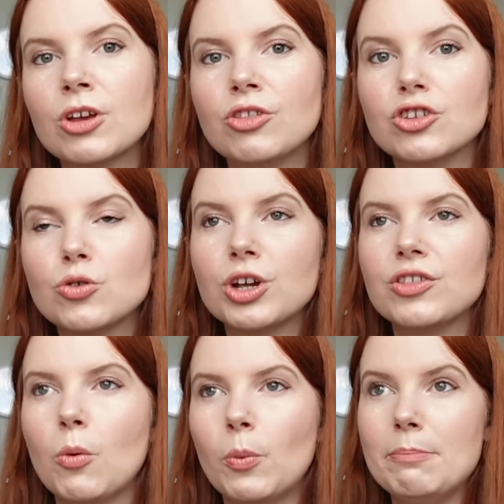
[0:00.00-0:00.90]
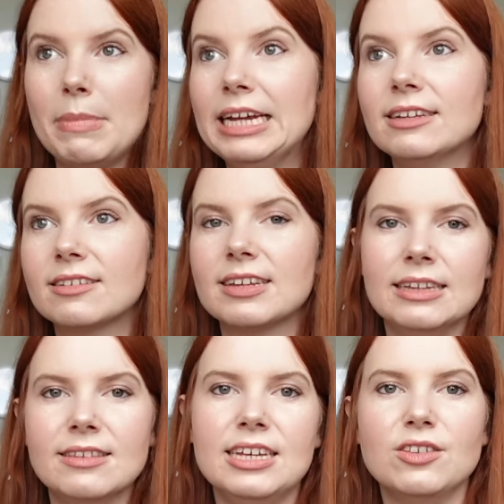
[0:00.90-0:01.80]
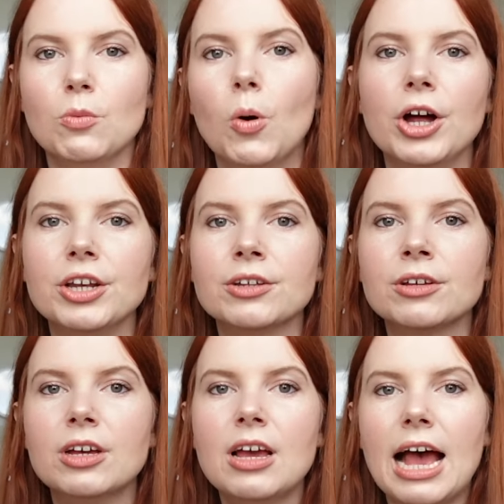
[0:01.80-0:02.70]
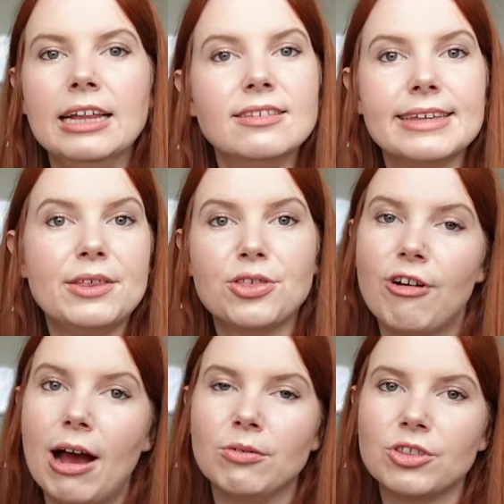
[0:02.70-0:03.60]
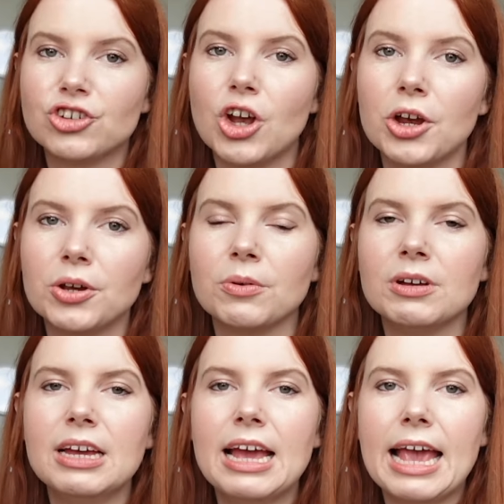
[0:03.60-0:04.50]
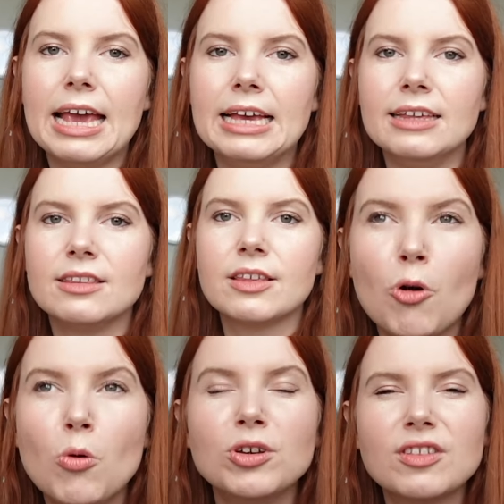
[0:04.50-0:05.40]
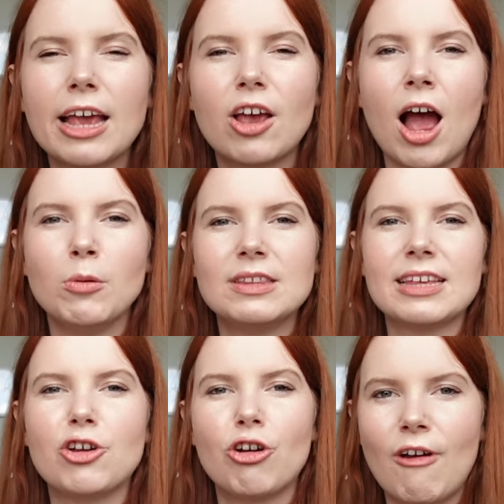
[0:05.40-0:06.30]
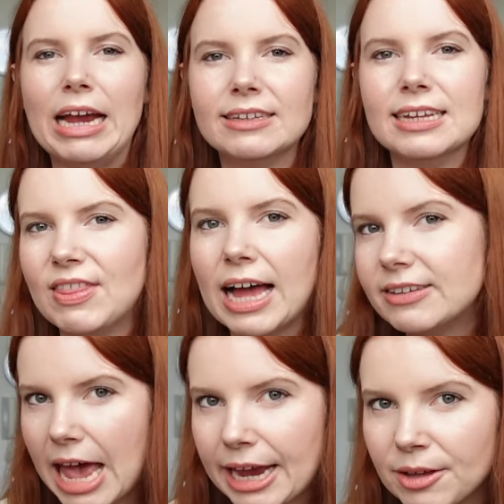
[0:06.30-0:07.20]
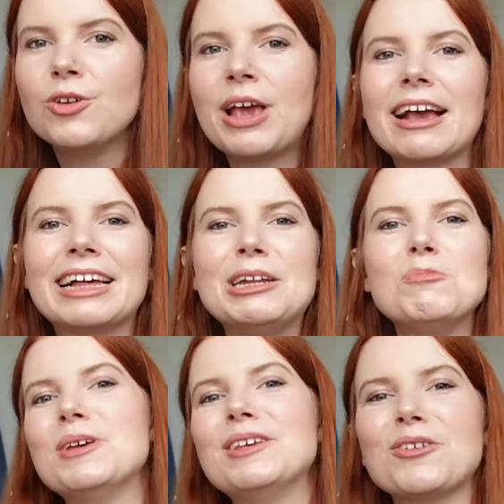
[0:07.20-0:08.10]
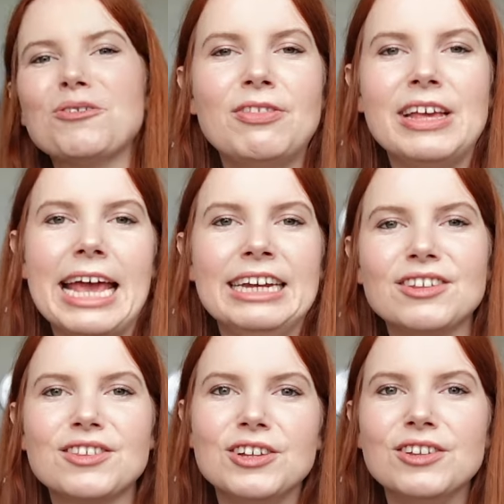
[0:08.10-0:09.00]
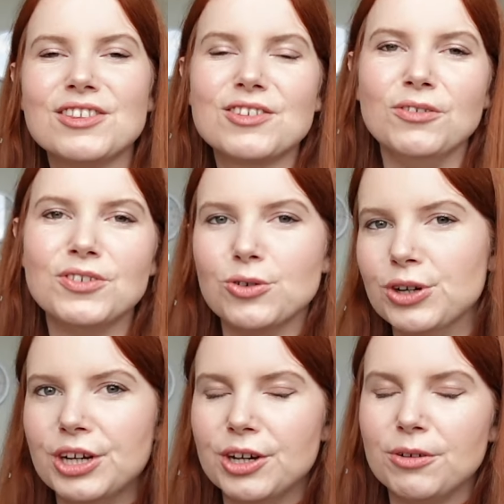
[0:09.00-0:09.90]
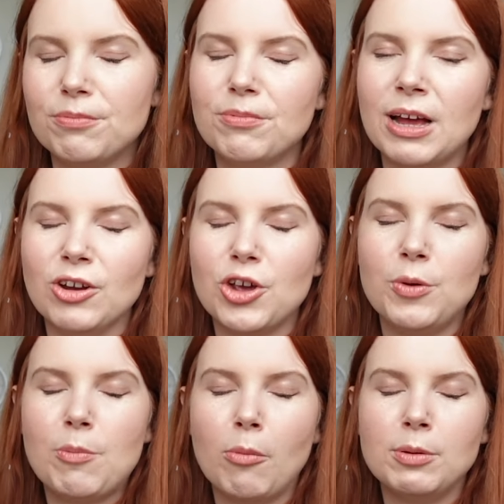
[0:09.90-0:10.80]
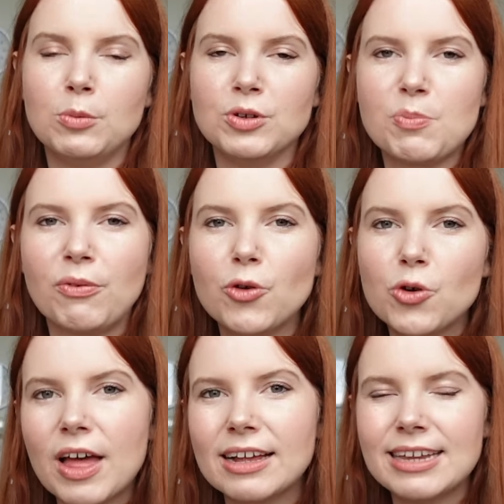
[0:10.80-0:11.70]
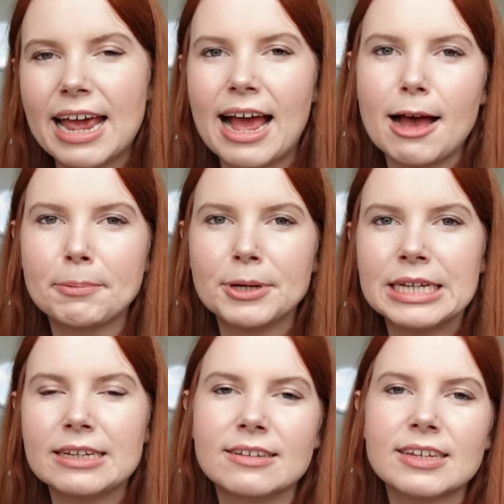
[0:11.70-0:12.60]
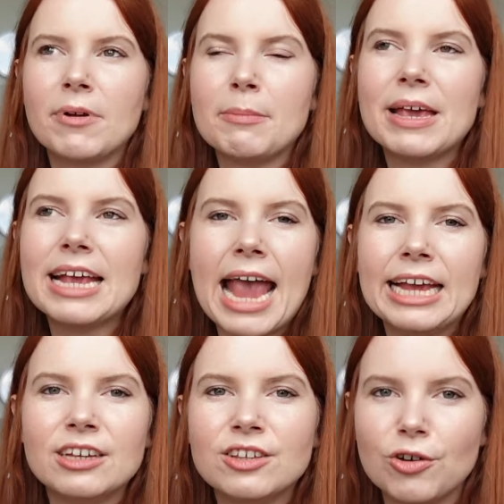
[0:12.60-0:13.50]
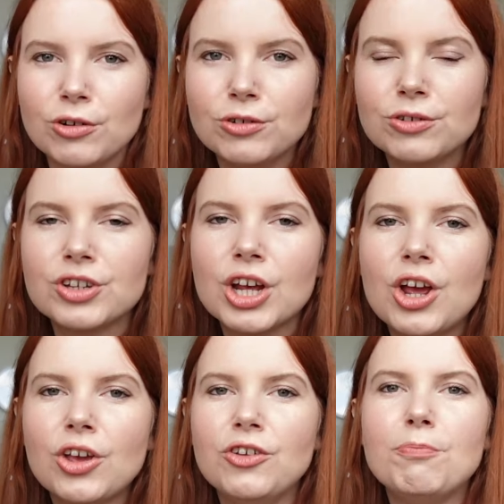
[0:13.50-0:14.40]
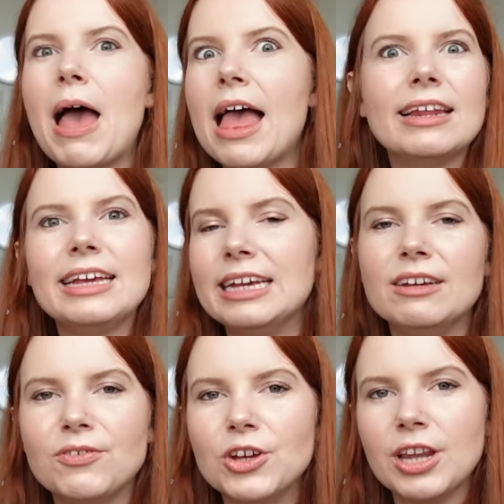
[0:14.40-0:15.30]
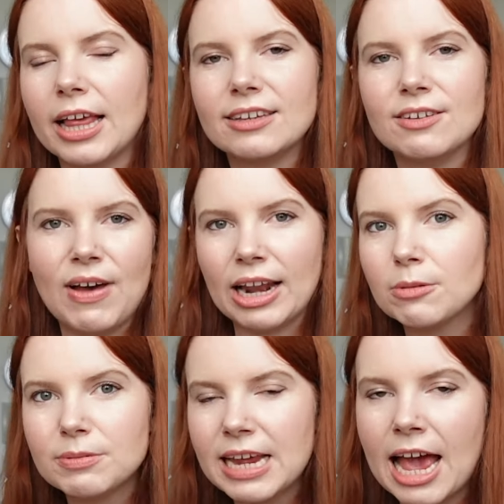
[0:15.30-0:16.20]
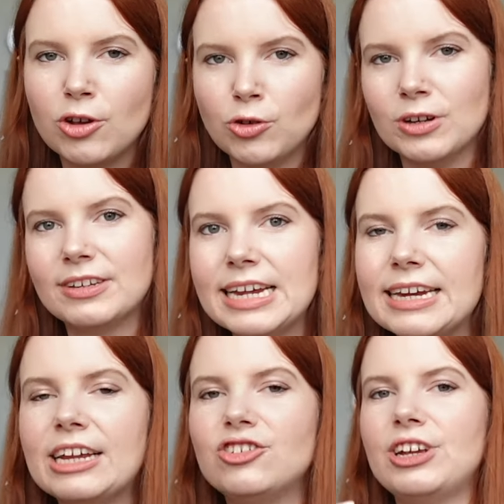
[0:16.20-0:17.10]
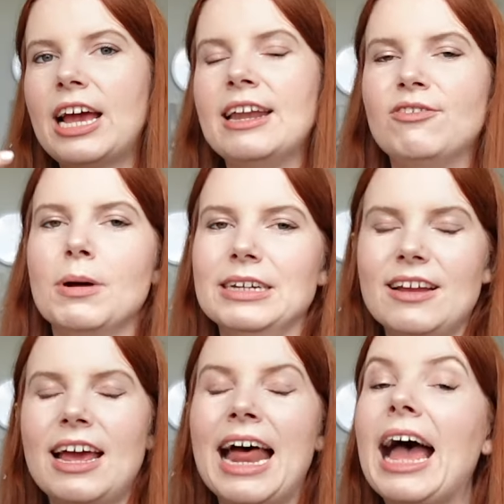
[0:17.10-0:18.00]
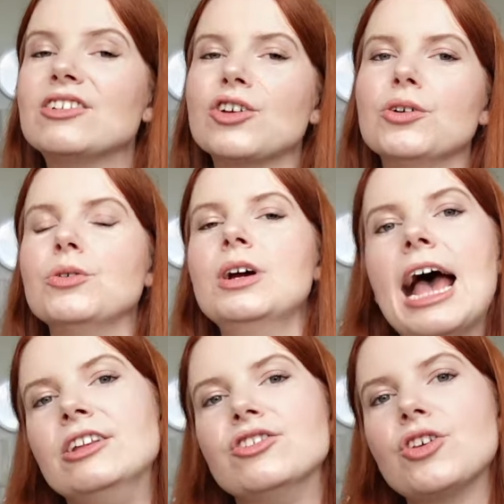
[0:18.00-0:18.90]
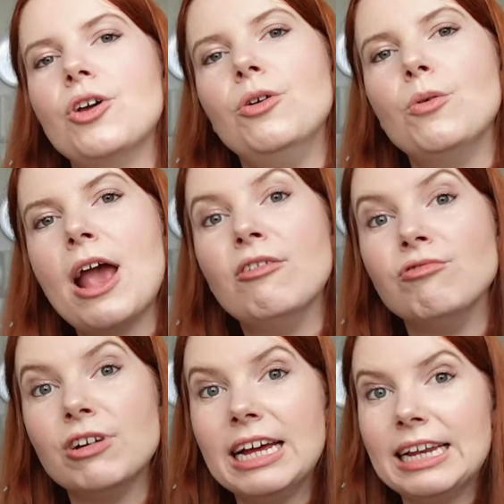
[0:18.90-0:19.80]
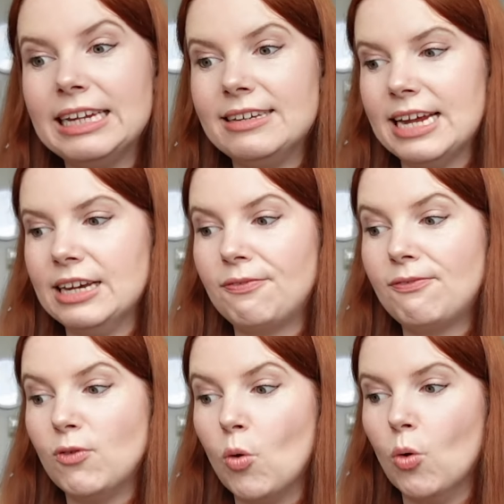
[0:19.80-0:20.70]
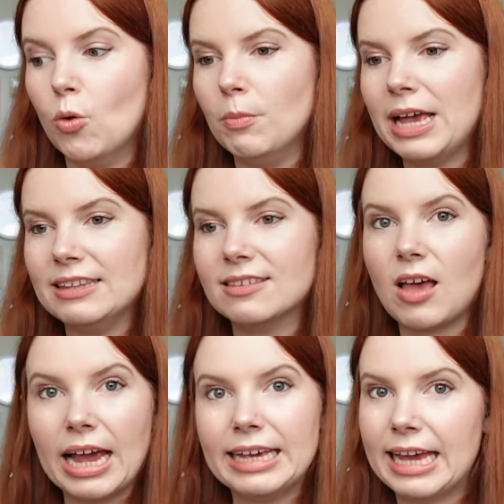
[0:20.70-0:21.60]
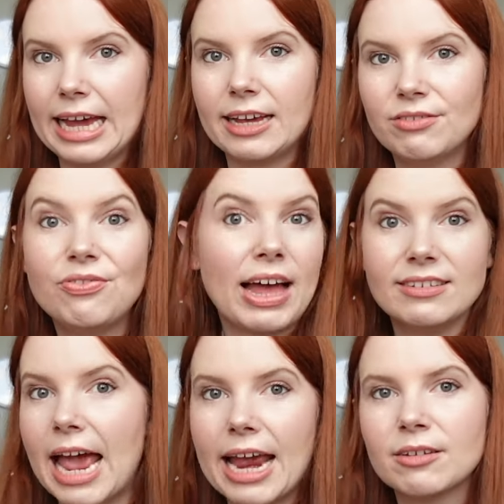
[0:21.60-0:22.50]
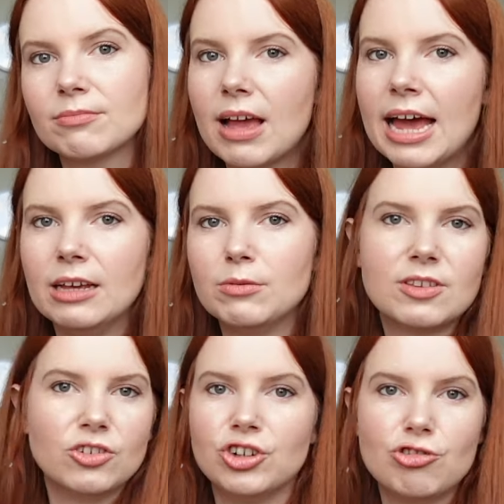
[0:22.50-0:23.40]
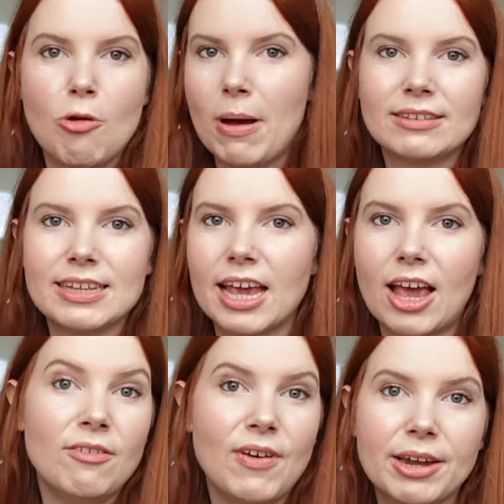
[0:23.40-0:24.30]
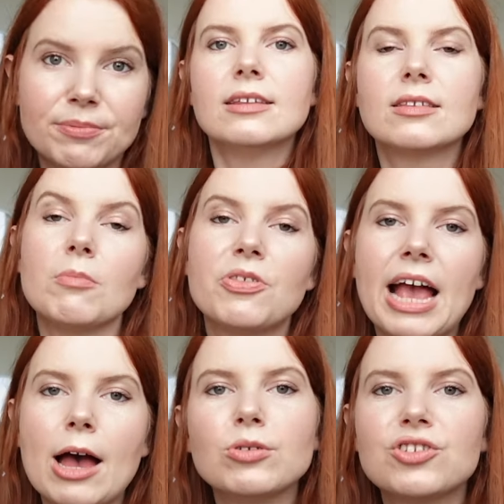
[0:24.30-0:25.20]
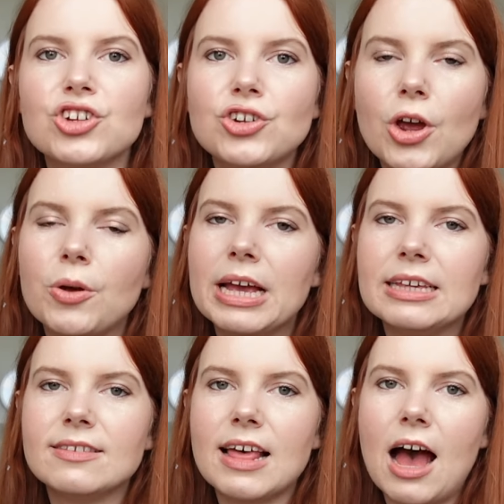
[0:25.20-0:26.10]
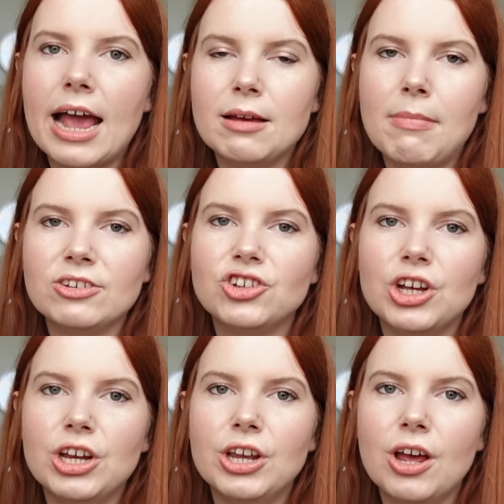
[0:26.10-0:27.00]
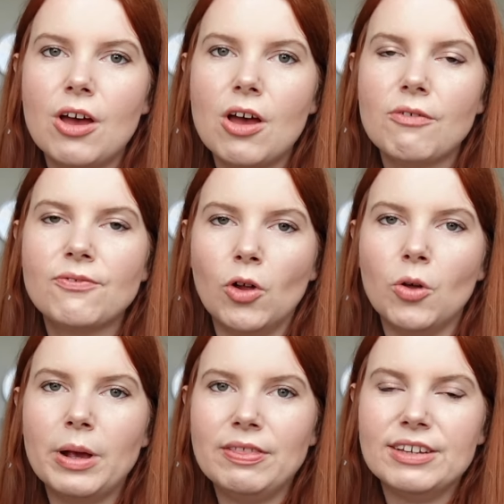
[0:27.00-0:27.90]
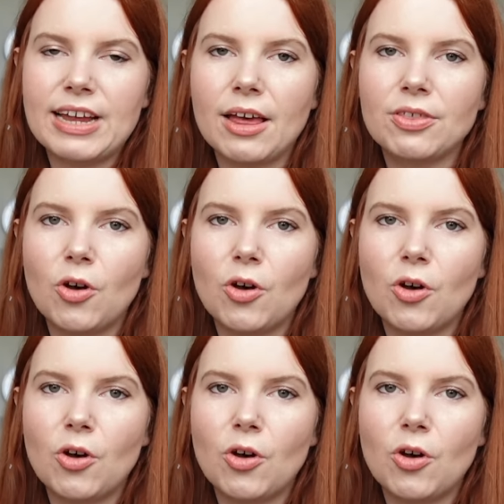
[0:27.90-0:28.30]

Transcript: The Sawyer that we meet in season 1 and see throughout the show is almost like, I would say, created that day. You get glimmers of the innocence of Sawyer and who he probably was before that day happened. Like, being 8 years old, you've barely even like developed yet. You're not a teenager yet, never mind an adult. And so it really did form his psyche that day. And it was such a traumatic event. Something else to note is that I imagine following the death